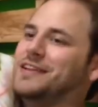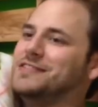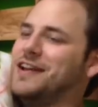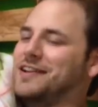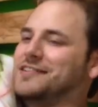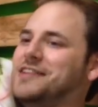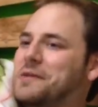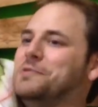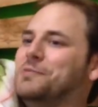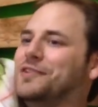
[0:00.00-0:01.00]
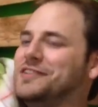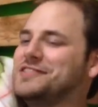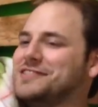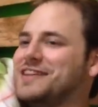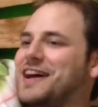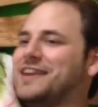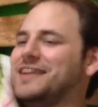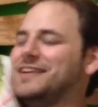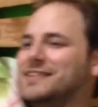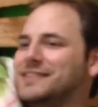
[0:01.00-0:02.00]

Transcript: that is not acceptable in society.